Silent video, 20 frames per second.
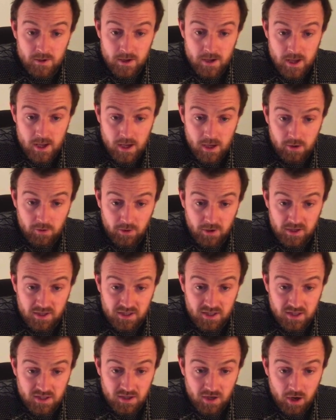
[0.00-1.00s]

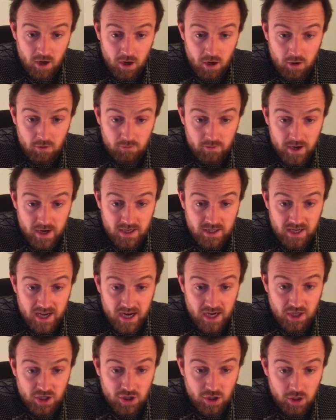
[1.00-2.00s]
increases heart rate,
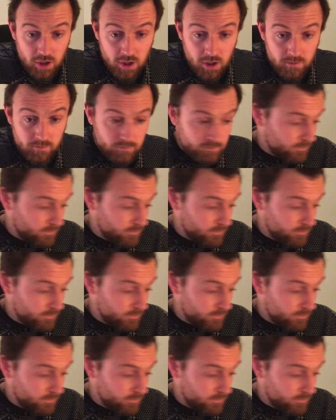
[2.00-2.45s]
HR,